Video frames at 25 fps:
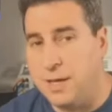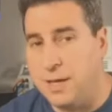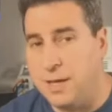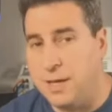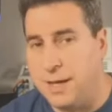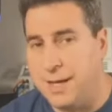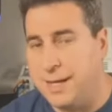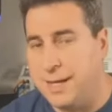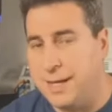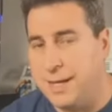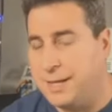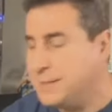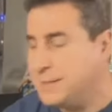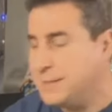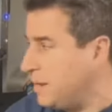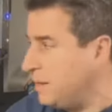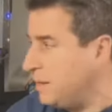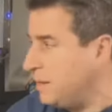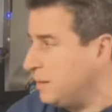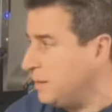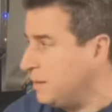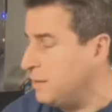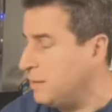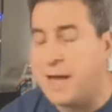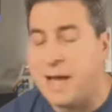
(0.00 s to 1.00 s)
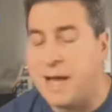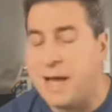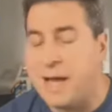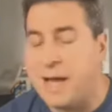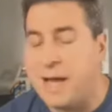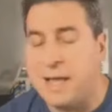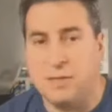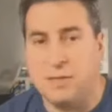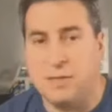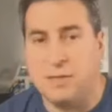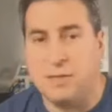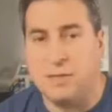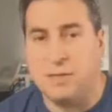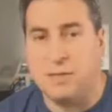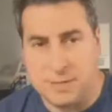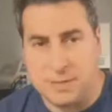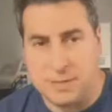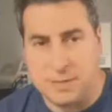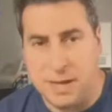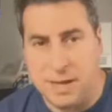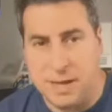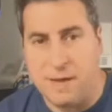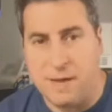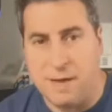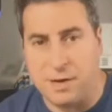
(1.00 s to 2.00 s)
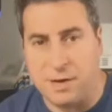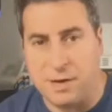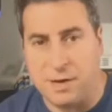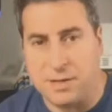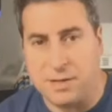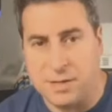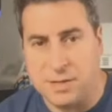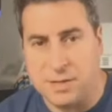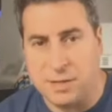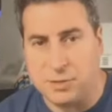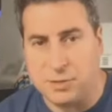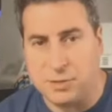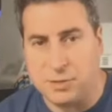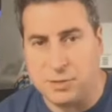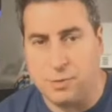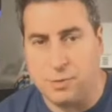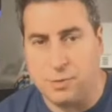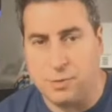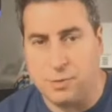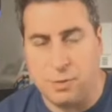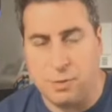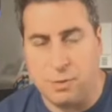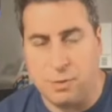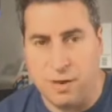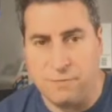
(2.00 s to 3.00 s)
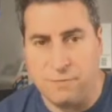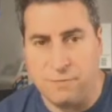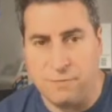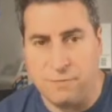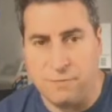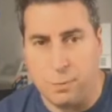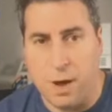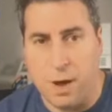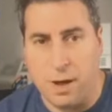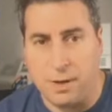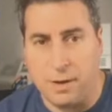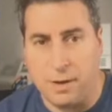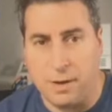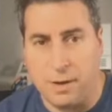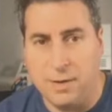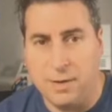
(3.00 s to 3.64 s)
it's kind of like, I like to think it's like having an extension cord wherever you want.